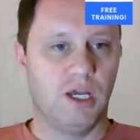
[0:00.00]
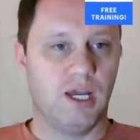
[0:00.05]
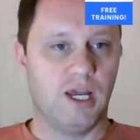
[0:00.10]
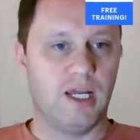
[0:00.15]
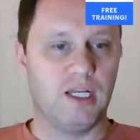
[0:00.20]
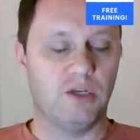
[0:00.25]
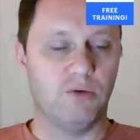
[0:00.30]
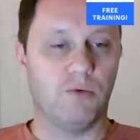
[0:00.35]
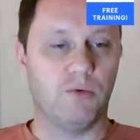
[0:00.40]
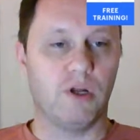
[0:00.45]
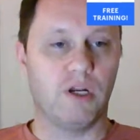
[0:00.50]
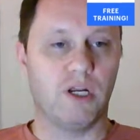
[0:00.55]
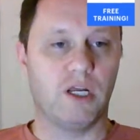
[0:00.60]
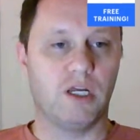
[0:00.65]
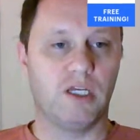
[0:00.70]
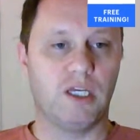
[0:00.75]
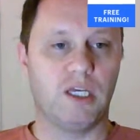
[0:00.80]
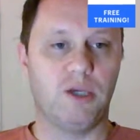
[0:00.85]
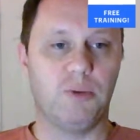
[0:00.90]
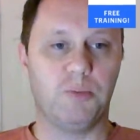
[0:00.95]
And you want
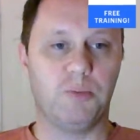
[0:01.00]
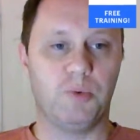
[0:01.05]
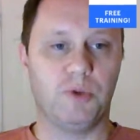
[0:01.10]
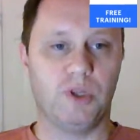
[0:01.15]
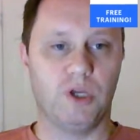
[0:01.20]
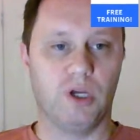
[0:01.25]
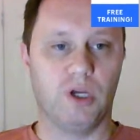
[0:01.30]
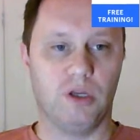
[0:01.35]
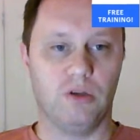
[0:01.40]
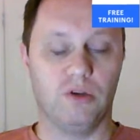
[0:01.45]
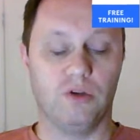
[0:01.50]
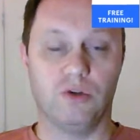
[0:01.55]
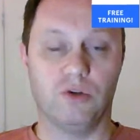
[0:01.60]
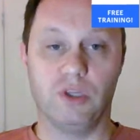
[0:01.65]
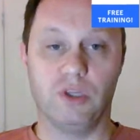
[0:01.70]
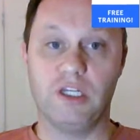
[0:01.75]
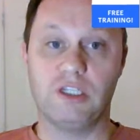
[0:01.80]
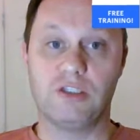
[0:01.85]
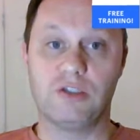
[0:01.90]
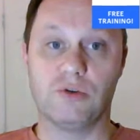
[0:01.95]
to keep the
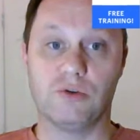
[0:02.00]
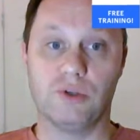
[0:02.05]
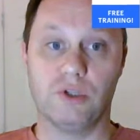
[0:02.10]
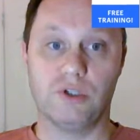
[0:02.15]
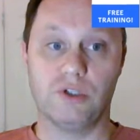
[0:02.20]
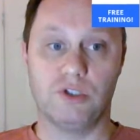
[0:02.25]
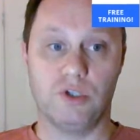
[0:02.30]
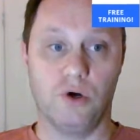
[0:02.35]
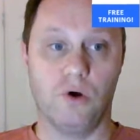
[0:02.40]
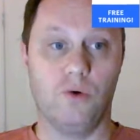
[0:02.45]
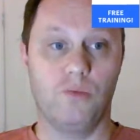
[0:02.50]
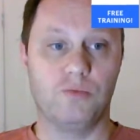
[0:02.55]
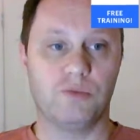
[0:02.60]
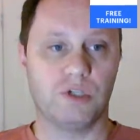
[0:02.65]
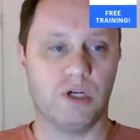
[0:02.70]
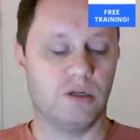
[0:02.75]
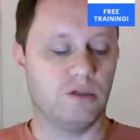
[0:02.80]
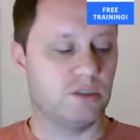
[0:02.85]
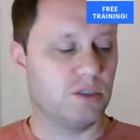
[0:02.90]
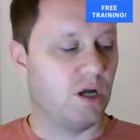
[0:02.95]
lids or the domes
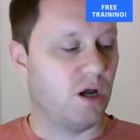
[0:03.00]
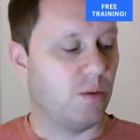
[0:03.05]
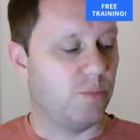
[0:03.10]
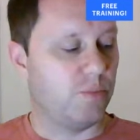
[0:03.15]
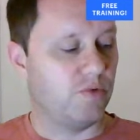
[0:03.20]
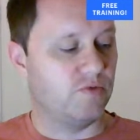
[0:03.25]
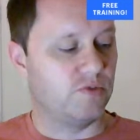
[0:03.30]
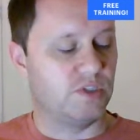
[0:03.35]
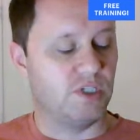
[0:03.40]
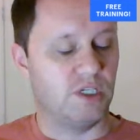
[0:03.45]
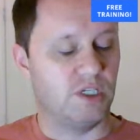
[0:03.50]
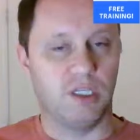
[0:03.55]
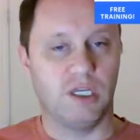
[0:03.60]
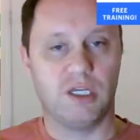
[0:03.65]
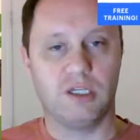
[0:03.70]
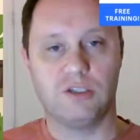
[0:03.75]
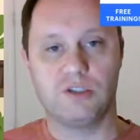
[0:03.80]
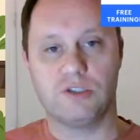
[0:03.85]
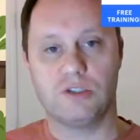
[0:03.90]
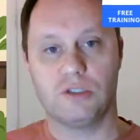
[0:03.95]
on top of
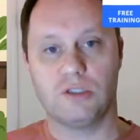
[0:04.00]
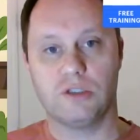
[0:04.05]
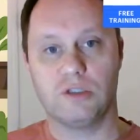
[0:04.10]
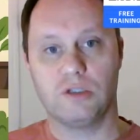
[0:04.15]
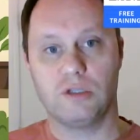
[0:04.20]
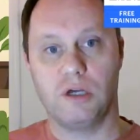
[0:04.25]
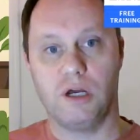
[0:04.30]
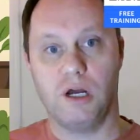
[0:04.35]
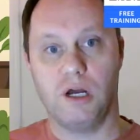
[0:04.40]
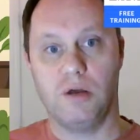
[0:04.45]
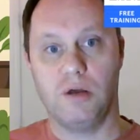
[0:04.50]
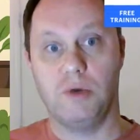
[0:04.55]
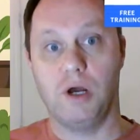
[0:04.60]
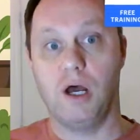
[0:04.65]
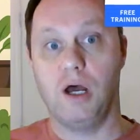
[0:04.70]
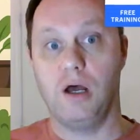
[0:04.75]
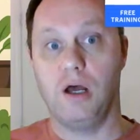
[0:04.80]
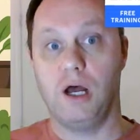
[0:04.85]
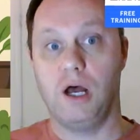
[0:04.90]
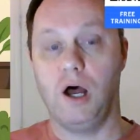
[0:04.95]
seedlings
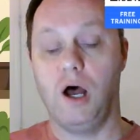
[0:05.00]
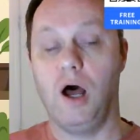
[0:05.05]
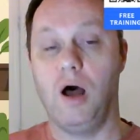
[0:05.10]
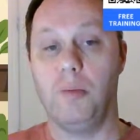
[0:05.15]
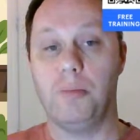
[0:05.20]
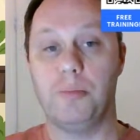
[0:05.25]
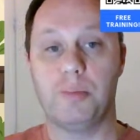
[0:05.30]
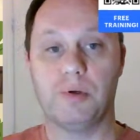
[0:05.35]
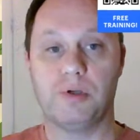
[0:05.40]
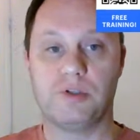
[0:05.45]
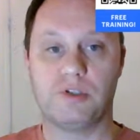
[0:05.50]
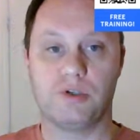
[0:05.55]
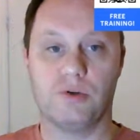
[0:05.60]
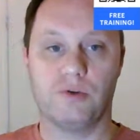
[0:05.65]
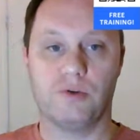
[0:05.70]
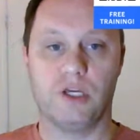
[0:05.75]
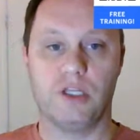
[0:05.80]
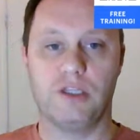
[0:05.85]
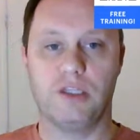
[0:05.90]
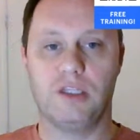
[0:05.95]
up so
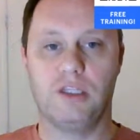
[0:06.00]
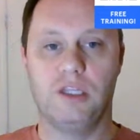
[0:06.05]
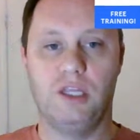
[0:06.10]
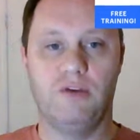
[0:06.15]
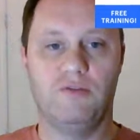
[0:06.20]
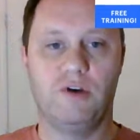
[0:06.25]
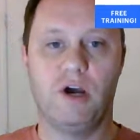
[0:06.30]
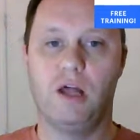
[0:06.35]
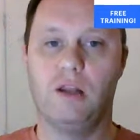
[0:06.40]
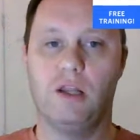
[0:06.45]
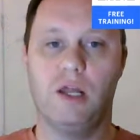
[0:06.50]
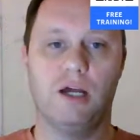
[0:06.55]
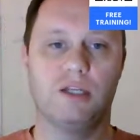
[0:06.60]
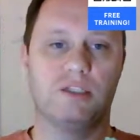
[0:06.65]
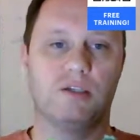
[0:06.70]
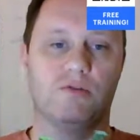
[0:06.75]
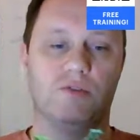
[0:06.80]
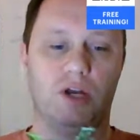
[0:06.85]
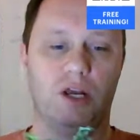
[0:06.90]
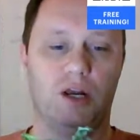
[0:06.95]
that they've got
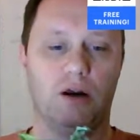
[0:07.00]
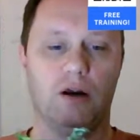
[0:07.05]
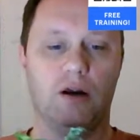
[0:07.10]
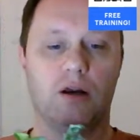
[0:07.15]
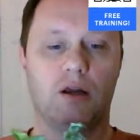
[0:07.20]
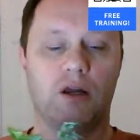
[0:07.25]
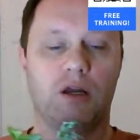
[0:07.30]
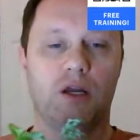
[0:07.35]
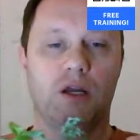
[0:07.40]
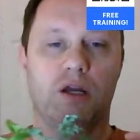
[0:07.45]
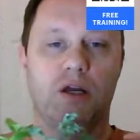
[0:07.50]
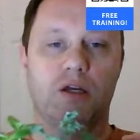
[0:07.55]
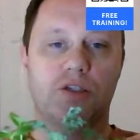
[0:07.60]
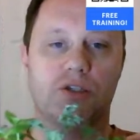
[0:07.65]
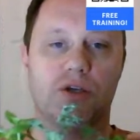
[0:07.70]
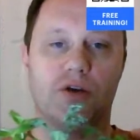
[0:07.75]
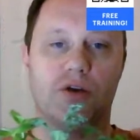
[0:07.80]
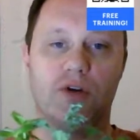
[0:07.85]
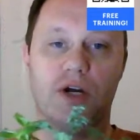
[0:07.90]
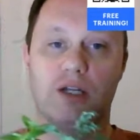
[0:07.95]
lots of air.
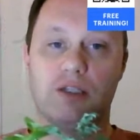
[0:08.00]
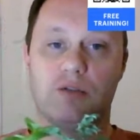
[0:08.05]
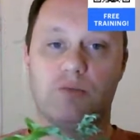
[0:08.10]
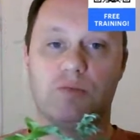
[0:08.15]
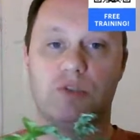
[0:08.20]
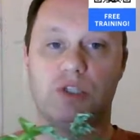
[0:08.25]
So I've got some